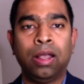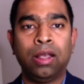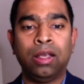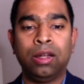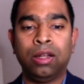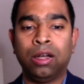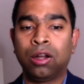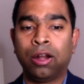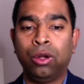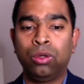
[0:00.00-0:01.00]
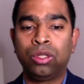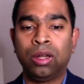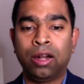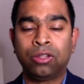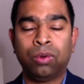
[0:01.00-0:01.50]
And Akraino
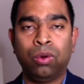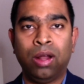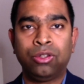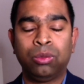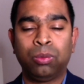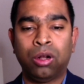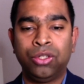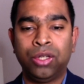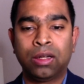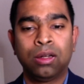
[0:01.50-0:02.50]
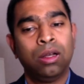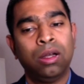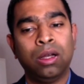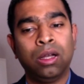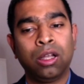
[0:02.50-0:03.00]
is a Linux Foundation project
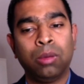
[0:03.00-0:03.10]
uh,